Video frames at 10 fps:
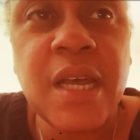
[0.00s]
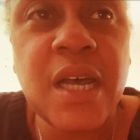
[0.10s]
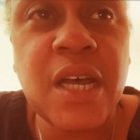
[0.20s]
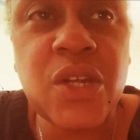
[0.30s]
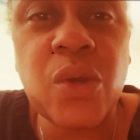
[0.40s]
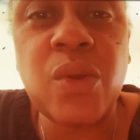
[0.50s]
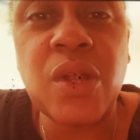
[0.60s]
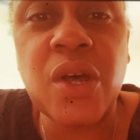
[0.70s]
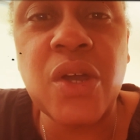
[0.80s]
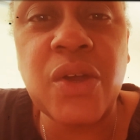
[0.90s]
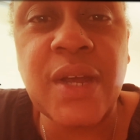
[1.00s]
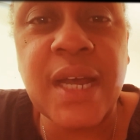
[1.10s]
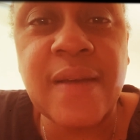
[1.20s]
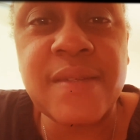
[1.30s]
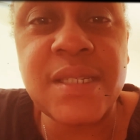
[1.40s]
uh, no longer
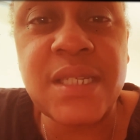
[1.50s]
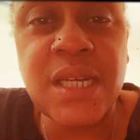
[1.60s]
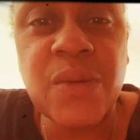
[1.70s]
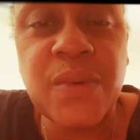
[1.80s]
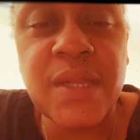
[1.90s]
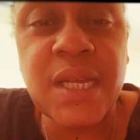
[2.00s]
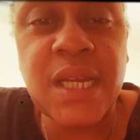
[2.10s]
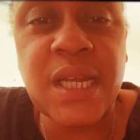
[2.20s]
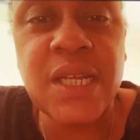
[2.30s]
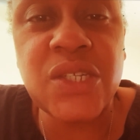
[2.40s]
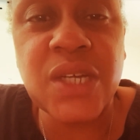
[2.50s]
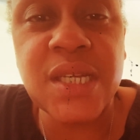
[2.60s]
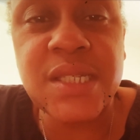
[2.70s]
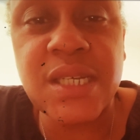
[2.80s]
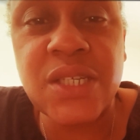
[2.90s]
have to deal with any
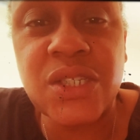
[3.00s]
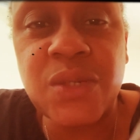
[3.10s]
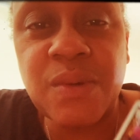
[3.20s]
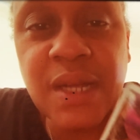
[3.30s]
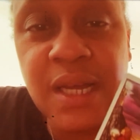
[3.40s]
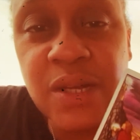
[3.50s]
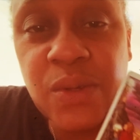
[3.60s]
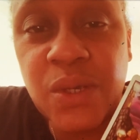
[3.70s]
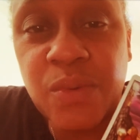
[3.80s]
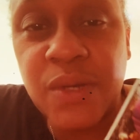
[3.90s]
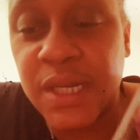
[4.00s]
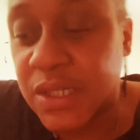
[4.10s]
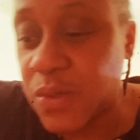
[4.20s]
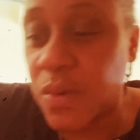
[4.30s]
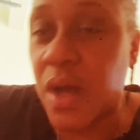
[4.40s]
injustice. You will you will get
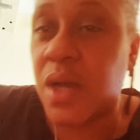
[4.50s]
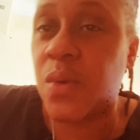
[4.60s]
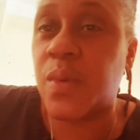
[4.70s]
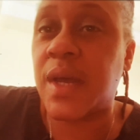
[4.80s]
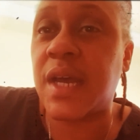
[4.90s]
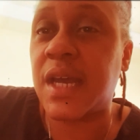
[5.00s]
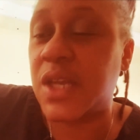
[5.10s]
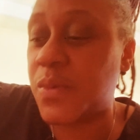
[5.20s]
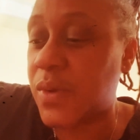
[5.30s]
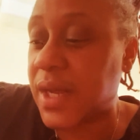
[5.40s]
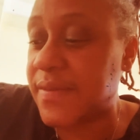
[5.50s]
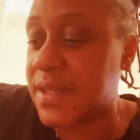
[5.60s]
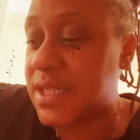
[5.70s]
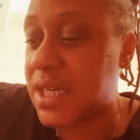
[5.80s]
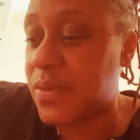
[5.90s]
to walk away. You won't have to
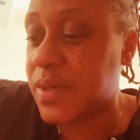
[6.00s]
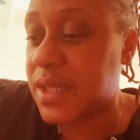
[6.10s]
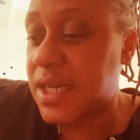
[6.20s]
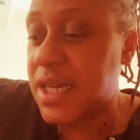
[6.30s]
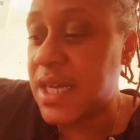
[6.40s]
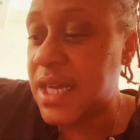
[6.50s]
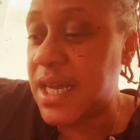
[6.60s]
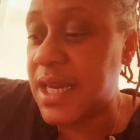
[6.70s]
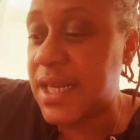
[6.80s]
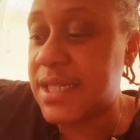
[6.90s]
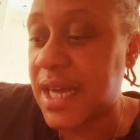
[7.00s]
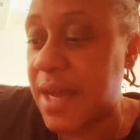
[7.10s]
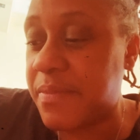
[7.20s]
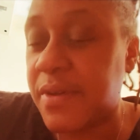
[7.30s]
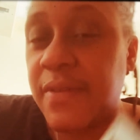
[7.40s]
deal with any
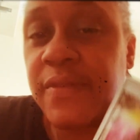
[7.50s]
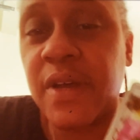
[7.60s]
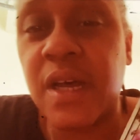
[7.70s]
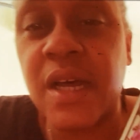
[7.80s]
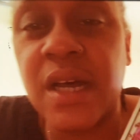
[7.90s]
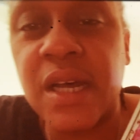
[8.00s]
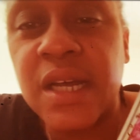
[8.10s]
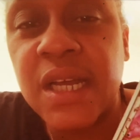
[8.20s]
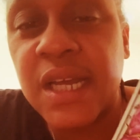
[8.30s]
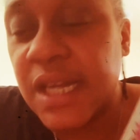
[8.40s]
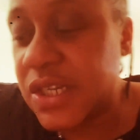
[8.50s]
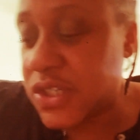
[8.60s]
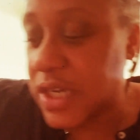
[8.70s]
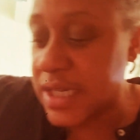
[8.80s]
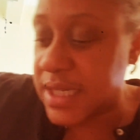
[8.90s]
type of uh,
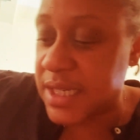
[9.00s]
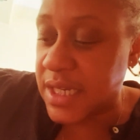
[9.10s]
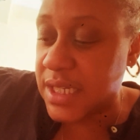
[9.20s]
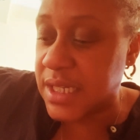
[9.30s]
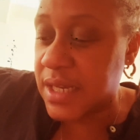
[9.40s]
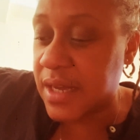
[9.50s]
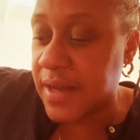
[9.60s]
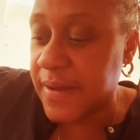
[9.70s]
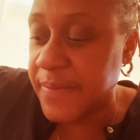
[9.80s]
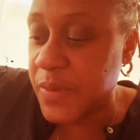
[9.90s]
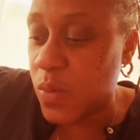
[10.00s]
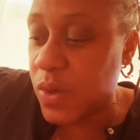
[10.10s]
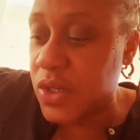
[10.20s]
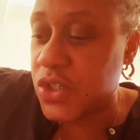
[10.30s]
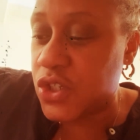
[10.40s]
injustice um,
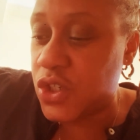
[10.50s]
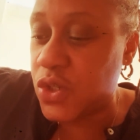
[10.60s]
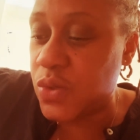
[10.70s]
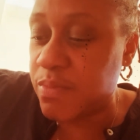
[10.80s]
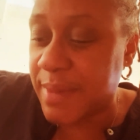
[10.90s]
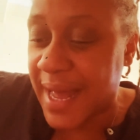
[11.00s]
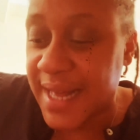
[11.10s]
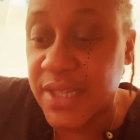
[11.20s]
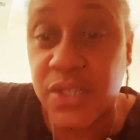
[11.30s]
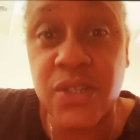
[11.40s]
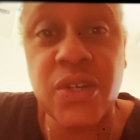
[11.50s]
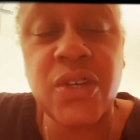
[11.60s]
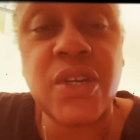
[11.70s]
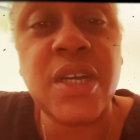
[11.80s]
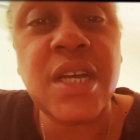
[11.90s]
once you
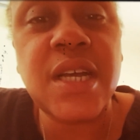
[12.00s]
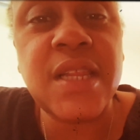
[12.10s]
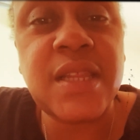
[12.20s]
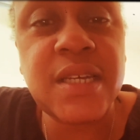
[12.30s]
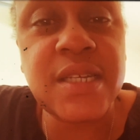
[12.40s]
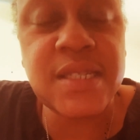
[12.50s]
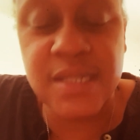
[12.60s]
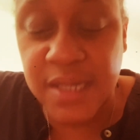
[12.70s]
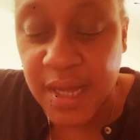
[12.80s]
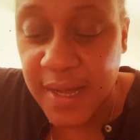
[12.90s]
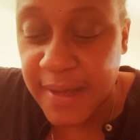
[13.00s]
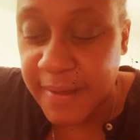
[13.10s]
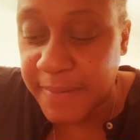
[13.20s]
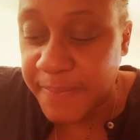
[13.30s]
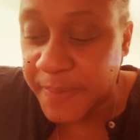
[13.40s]
master this
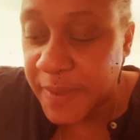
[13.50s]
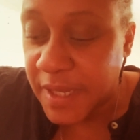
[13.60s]
um,